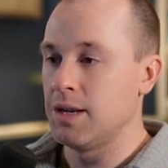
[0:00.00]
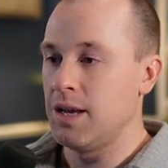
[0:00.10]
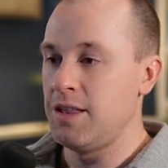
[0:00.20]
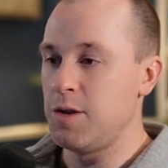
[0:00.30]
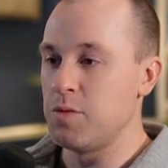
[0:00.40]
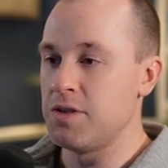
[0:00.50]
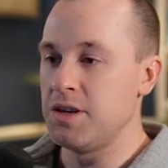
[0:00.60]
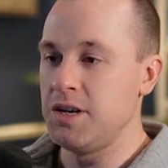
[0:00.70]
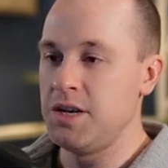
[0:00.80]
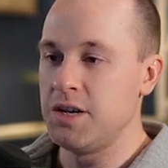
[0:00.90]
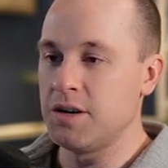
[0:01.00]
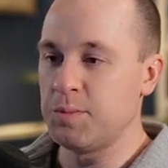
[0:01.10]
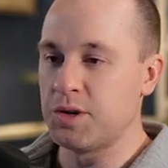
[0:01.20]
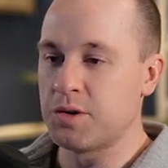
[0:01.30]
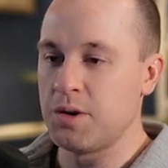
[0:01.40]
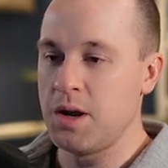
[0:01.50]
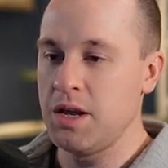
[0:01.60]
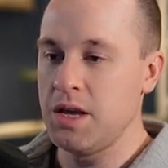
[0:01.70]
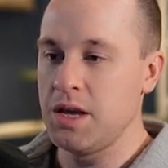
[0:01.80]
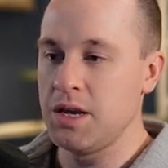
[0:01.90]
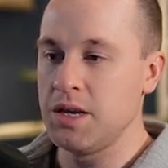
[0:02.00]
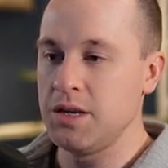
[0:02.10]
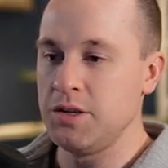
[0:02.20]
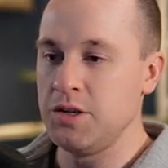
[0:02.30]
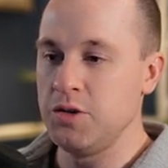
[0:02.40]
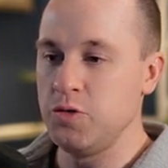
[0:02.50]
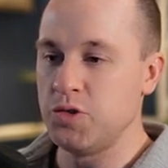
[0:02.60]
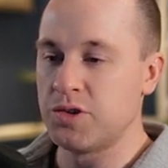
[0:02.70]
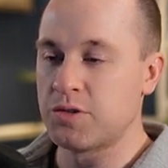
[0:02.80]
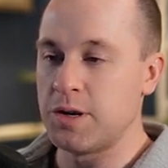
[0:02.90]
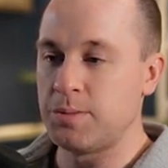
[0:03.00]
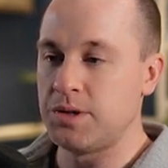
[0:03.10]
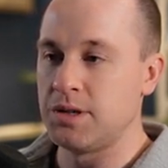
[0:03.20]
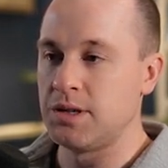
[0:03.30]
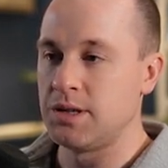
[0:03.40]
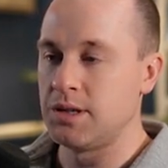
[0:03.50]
And then within here, I'm going to create a new script.